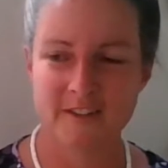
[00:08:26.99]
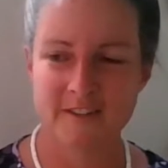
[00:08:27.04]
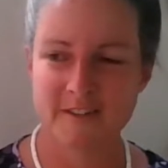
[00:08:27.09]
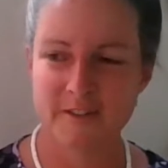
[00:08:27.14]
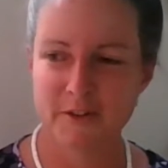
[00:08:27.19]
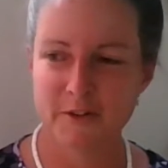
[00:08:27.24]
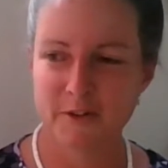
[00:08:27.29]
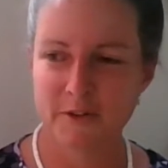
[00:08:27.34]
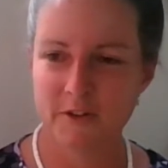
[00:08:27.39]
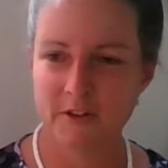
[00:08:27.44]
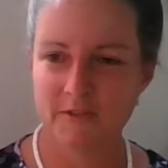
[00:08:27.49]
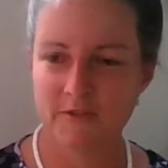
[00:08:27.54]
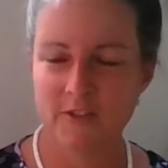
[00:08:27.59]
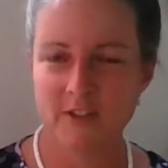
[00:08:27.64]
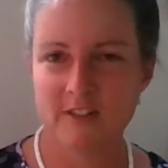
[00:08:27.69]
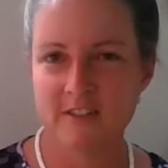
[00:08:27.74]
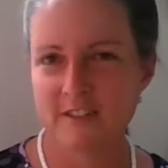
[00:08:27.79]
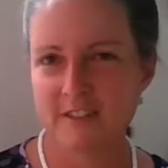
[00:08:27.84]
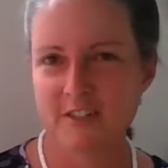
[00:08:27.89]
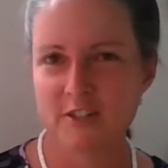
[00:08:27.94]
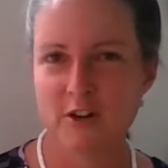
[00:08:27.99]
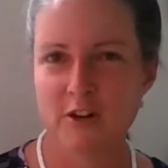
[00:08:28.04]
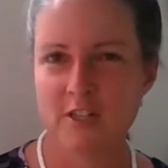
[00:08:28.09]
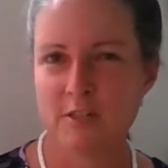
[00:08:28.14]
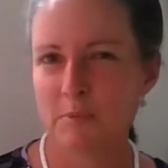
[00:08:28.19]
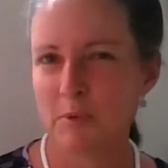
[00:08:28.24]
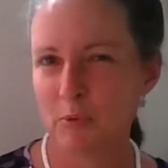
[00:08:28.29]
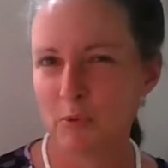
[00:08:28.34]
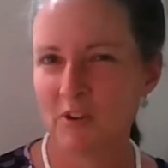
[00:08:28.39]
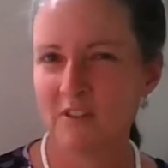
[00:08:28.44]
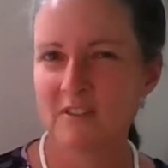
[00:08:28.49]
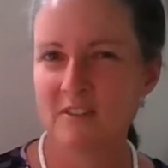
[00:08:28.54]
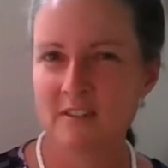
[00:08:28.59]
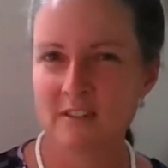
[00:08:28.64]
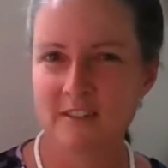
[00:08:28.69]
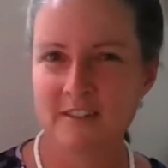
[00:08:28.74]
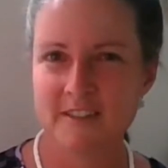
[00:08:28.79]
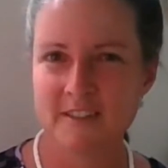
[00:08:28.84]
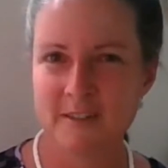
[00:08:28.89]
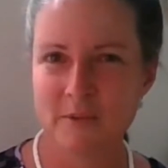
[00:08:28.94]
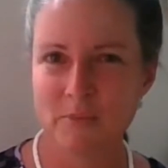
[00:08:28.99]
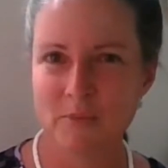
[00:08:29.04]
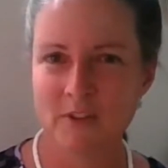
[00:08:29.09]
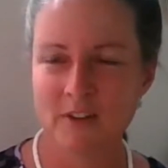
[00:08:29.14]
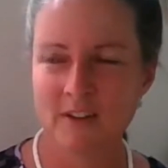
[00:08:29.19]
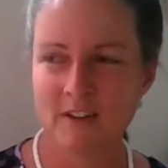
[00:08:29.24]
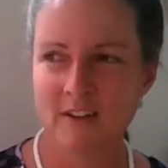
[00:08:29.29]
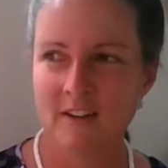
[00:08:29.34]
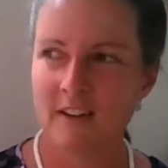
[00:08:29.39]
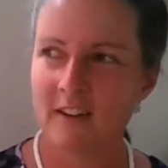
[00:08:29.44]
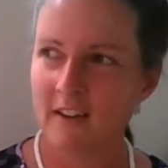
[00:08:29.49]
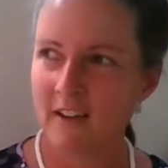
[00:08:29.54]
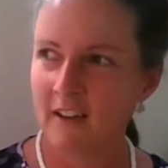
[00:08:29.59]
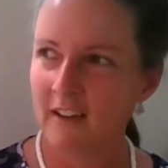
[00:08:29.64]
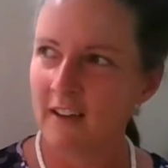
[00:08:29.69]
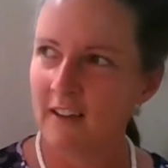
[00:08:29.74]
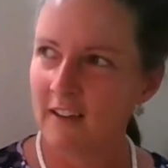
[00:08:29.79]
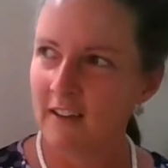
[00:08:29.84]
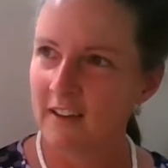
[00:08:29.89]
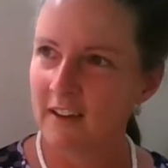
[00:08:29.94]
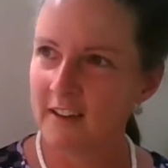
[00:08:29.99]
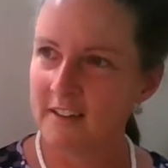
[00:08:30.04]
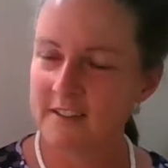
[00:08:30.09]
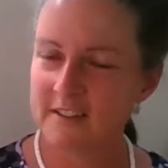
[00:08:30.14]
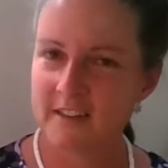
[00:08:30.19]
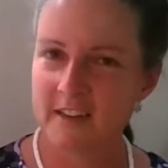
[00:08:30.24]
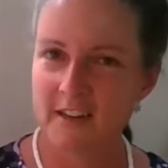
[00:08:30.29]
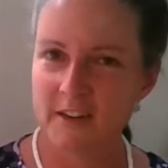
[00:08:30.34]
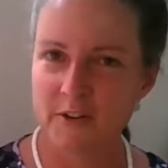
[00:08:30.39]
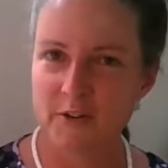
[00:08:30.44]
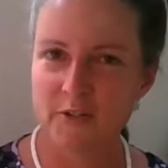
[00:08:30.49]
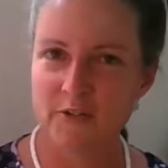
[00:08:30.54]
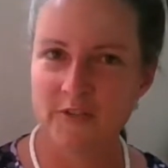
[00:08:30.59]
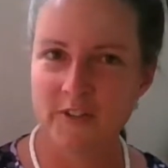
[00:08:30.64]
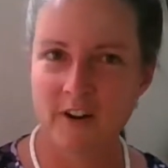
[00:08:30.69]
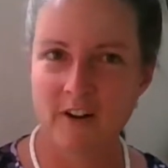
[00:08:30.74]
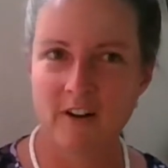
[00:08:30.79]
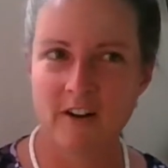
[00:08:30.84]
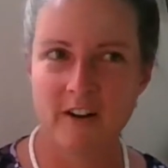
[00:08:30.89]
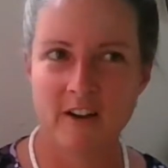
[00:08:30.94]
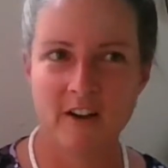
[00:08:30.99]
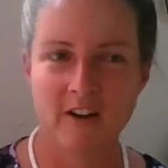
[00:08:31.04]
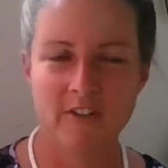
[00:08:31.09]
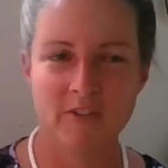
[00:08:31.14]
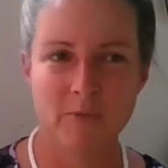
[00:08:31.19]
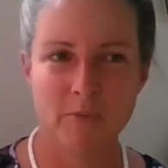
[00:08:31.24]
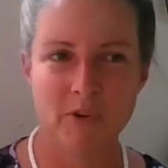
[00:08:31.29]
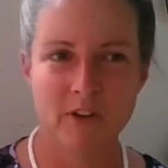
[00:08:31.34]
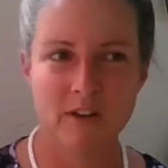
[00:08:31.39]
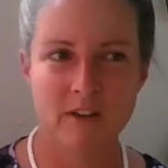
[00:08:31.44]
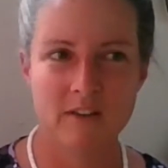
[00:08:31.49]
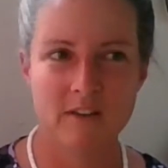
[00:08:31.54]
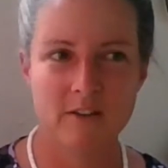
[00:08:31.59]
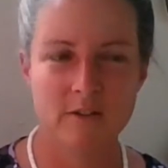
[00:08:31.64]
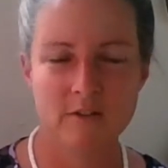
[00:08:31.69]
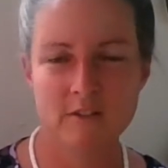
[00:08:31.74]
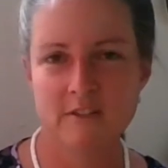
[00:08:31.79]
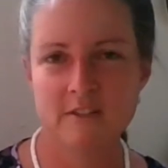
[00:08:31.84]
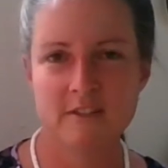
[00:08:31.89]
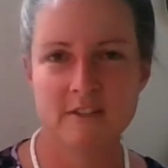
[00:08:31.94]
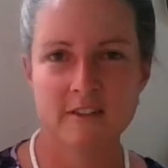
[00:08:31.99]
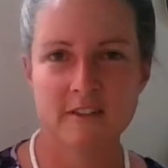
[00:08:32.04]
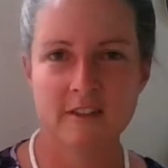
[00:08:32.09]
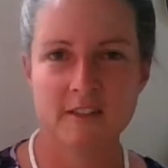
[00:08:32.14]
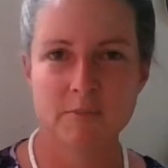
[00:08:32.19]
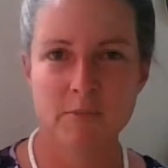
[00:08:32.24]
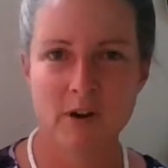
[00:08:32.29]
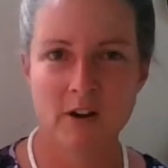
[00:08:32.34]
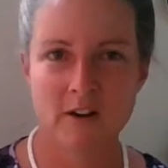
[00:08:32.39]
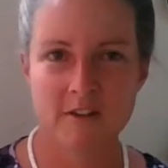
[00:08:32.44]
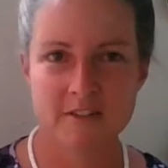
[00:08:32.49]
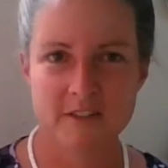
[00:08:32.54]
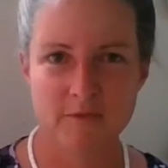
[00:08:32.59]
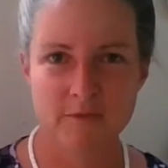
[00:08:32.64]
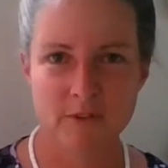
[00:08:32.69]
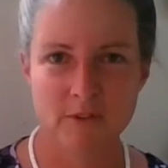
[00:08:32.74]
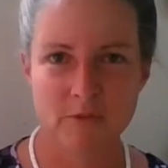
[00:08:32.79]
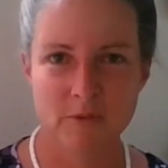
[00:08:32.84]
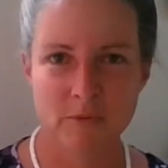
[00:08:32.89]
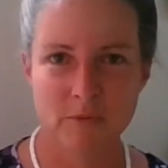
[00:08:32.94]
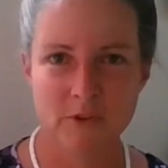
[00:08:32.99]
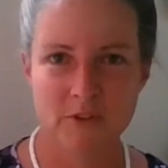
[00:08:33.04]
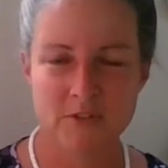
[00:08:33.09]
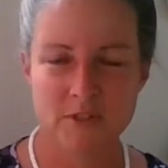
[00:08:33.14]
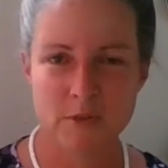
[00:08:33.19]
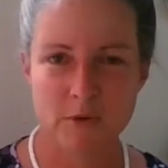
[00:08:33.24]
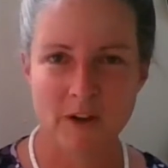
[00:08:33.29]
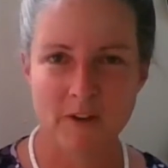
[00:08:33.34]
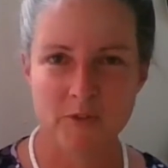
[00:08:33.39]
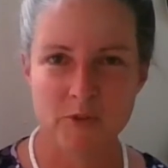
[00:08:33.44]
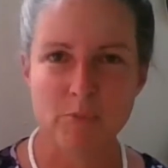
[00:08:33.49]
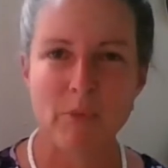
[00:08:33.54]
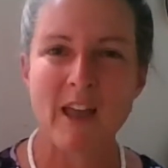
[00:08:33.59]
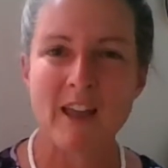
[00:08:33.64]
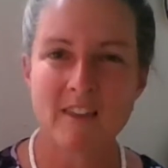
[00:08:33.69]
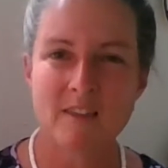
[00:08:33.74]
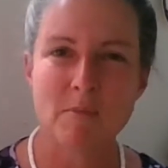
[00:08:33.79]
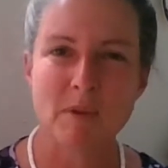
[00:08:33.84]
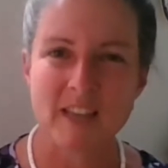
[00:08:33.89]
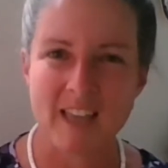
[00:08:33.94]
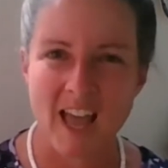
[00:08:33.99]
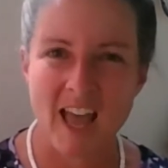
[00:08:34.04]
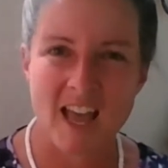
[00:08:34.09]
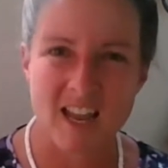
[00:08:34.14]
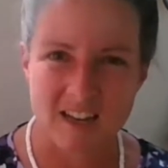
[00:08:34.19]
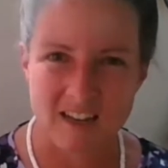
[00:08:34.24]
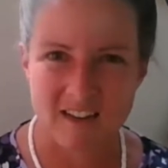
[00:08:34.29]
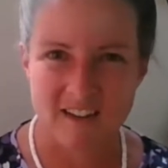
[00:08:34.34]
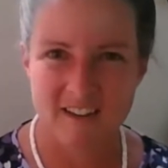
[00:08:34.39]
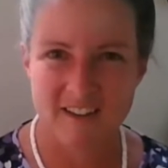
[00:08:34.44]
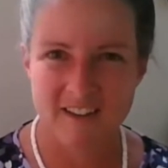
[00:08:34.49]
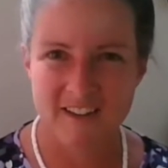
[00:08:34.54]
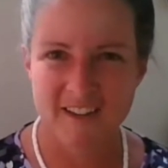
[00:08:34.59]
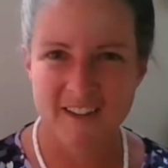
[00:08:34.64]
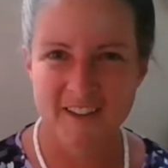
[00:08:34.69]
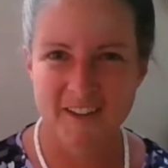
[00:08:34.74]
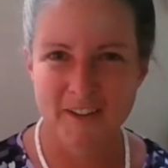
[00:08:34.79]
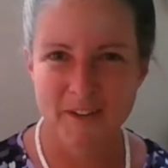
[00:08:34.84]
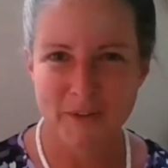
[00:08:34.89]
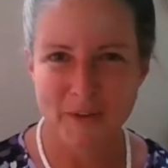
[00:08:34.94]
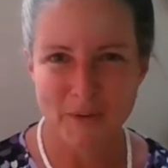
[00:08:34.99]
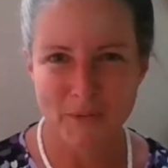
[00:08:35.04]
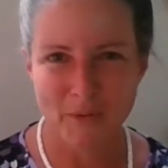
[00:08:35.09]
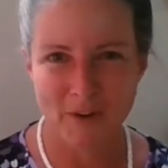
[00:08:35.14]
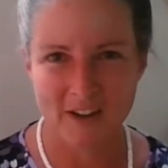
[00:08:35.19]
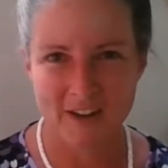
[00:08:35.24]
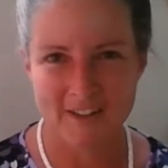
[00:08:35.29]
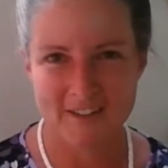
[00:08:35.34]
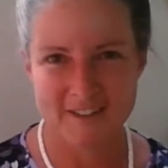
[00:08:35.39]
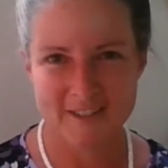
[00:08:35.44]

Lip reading: So if they just charge me once to list something, I'd say, fair enough, but your listing expires every 3 months and you have to pay them again, right?